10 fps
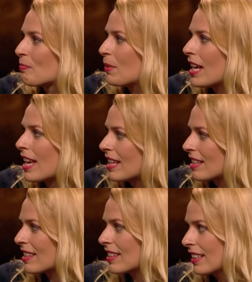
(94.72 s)

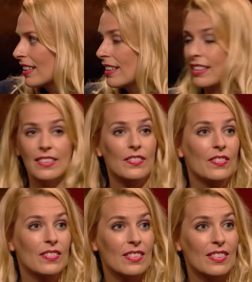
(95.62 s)
place. Do you know who I
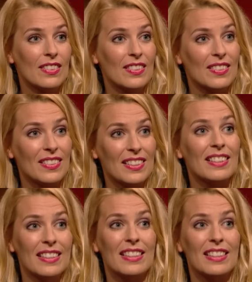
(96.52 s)
want to see first? Yes, I